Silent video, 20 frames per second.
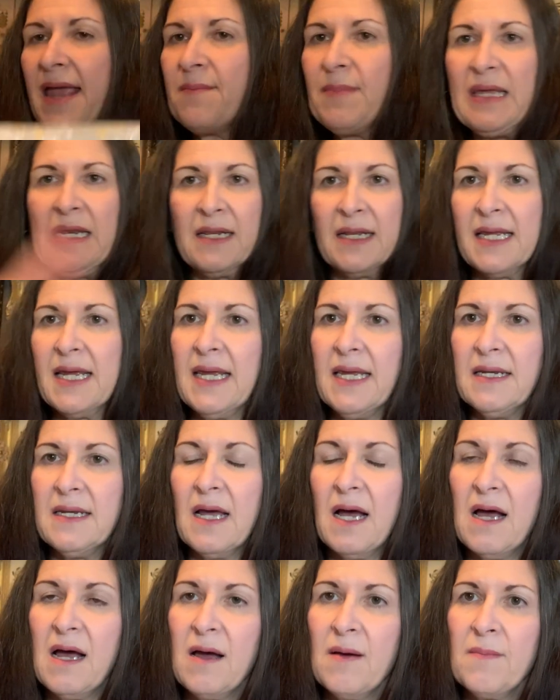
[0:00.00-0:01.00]
immediately
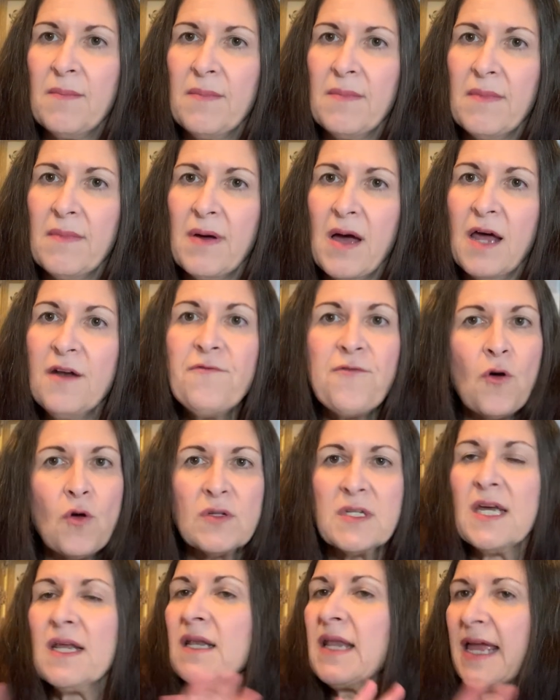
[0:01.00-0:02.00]
um,
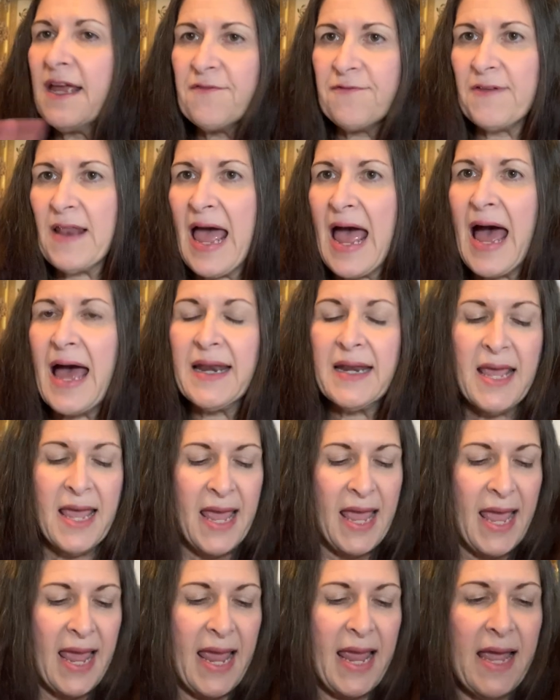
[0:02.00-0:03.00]
unfold it, lay it flat.
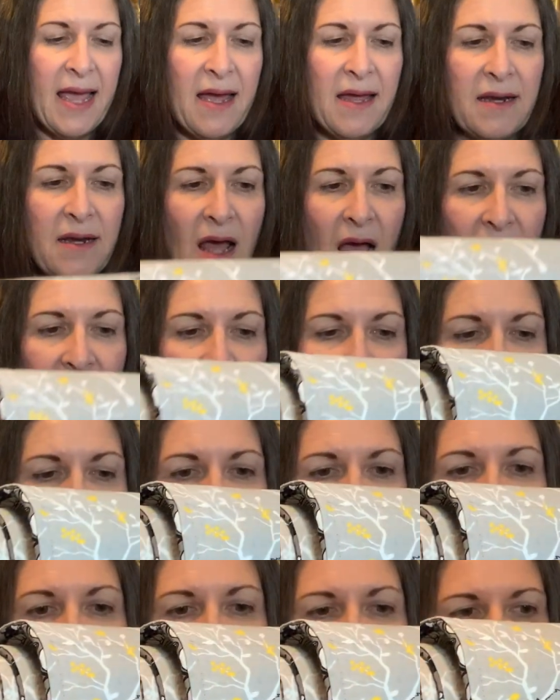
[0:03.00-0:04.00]
And this
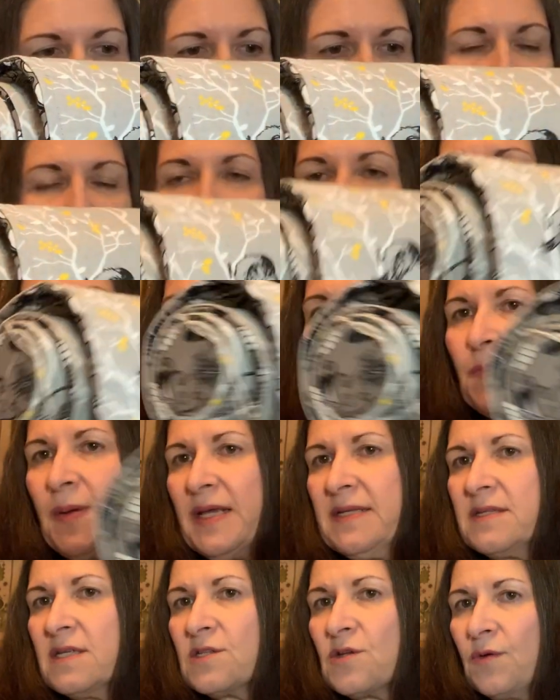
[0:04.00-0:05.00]
is, you know, the larger
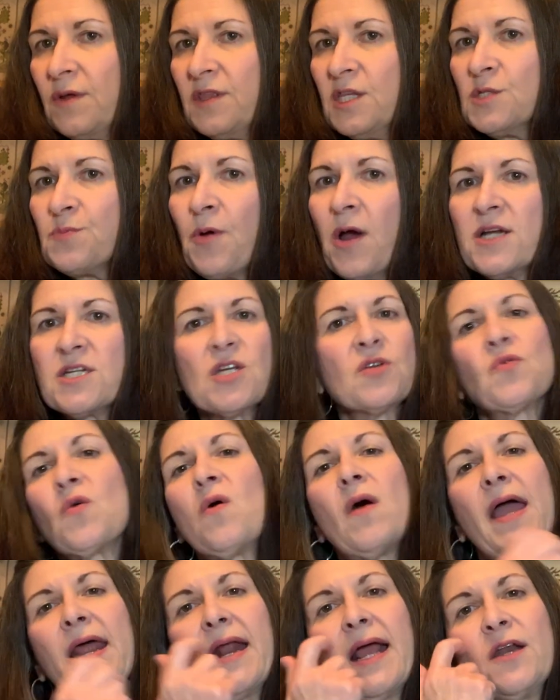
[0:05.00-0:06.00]
pieces are in this project
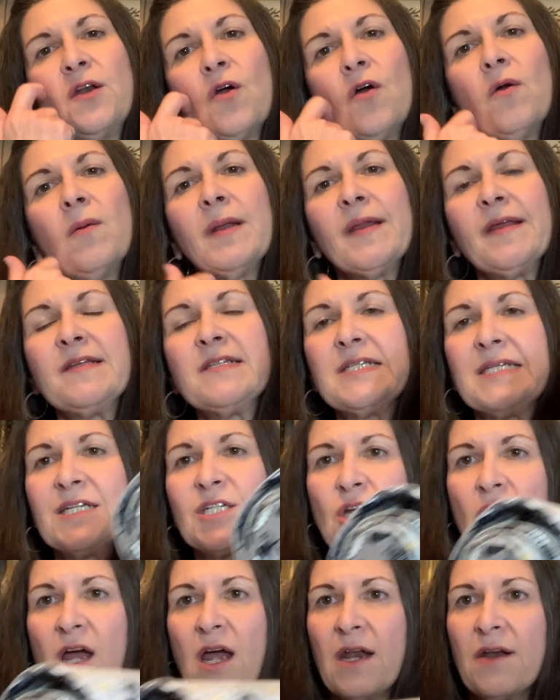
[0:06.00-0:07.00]
roll. And I normally
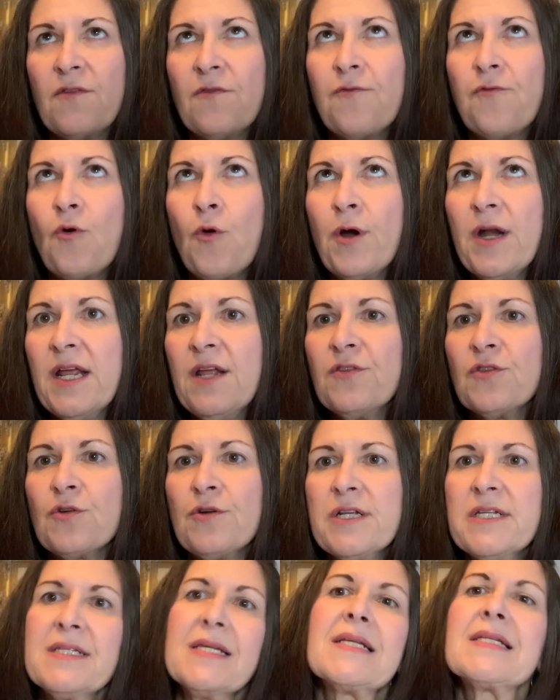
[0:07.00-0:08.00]
stitch on 40 and
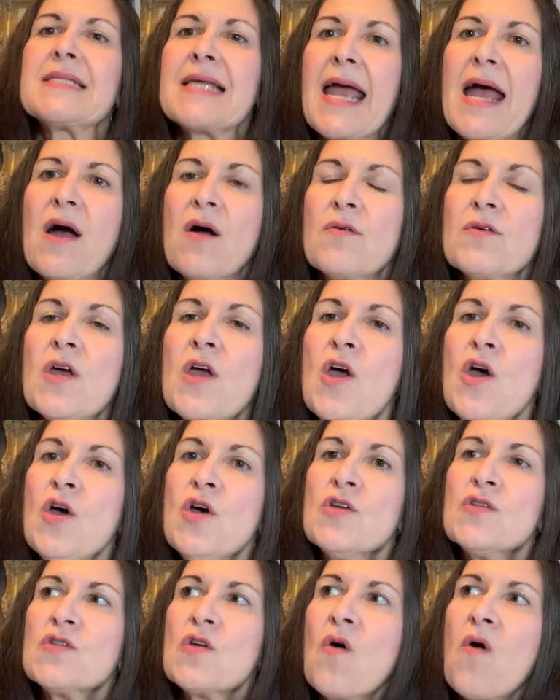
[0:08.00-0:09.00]
36 count.
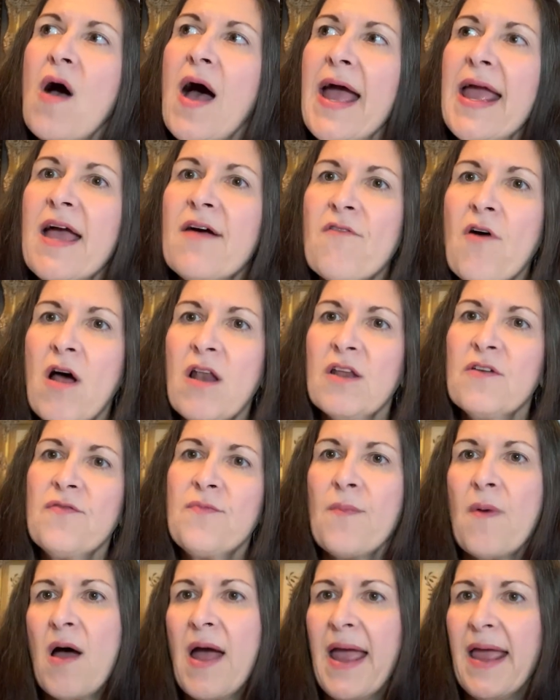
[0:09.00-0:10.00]
So I have all of
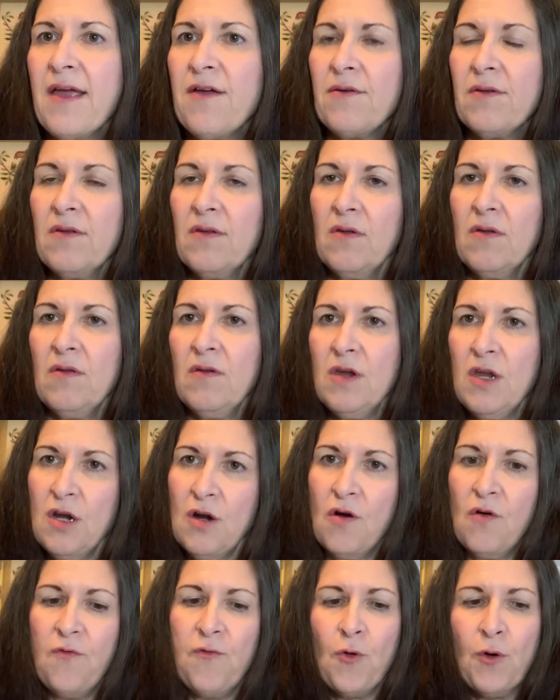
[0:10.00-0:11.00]
my, you
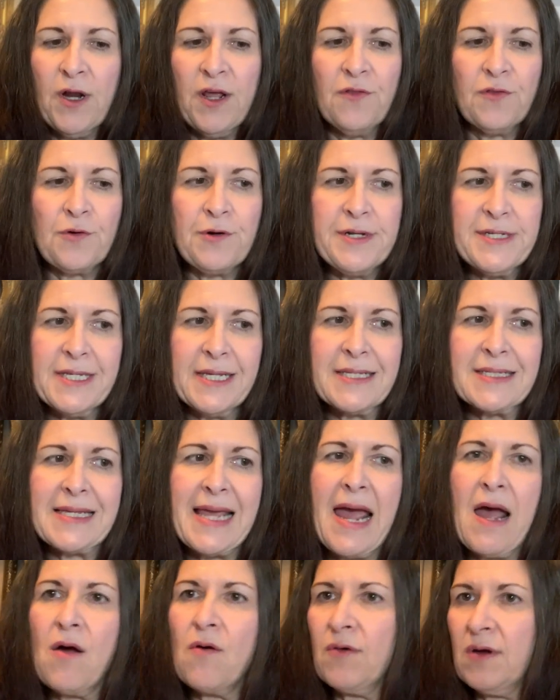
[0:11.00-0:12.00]
know, 40 and 36
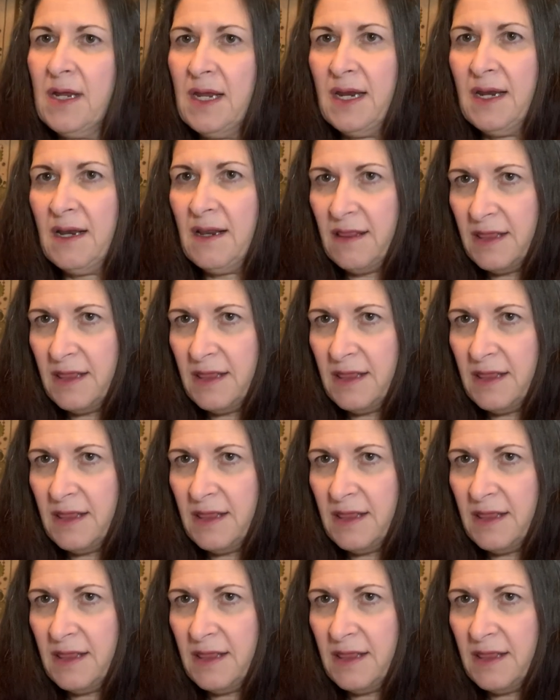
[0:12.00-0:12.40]
count in